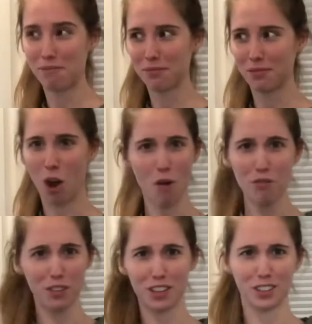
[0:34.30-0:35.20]

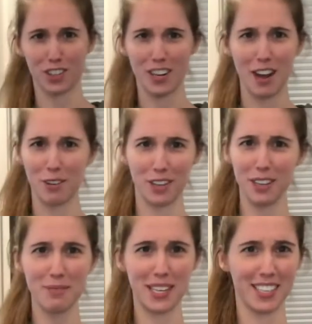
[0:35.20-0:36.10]
hopefully it'll turn out good,
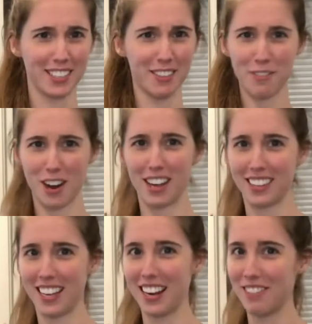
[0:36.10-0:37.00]
because if not,
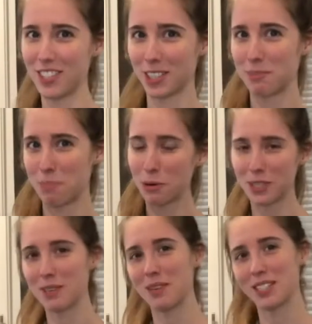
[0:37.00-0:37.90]
then I've just
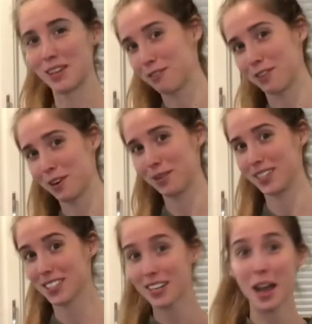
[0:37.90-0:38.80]
boasted myself for no
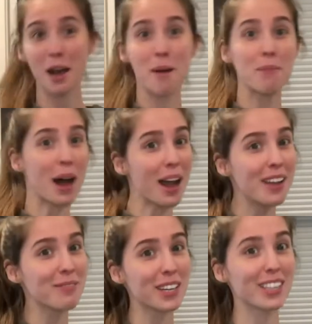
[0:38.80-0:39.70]
reason. But I
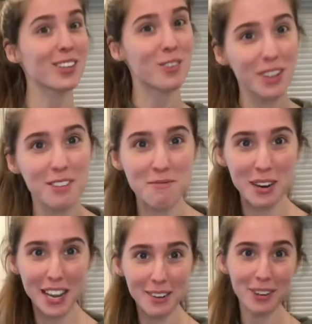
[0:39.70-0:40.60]
am like the queen of
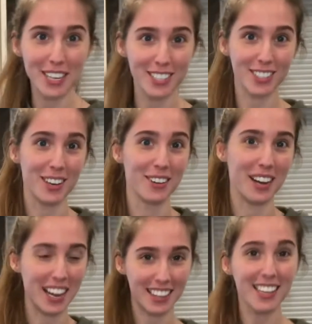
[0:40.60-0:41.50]
banana bread, so I
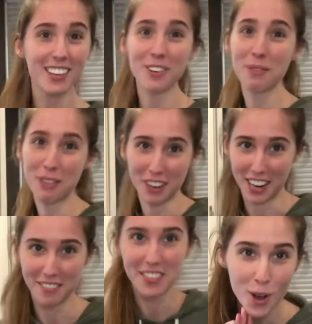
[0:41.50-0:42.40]
think it will be fine.
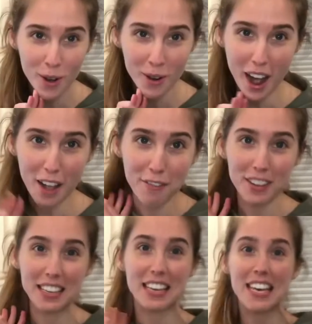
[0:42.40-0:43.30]
So I find
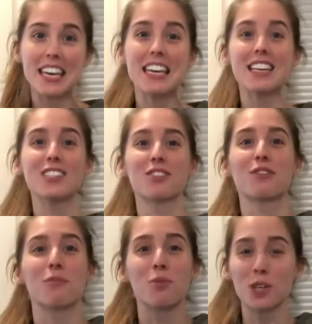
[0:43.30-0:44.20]
the key is for
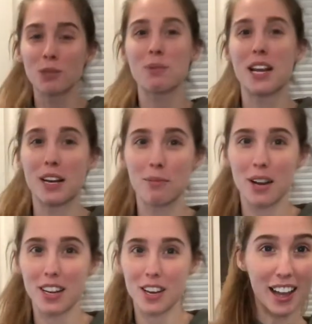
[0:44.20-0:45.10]
moist banana
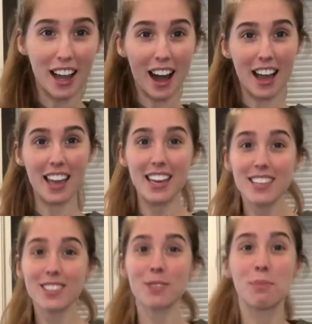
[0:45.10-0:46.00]
bread
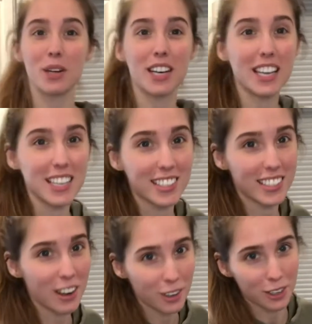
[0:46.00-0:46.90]
is putting in
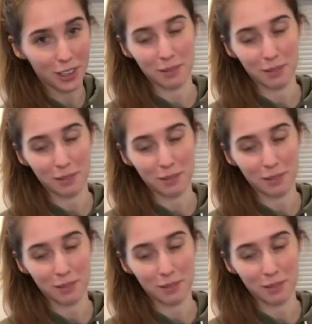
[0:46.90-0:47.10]
sour cream.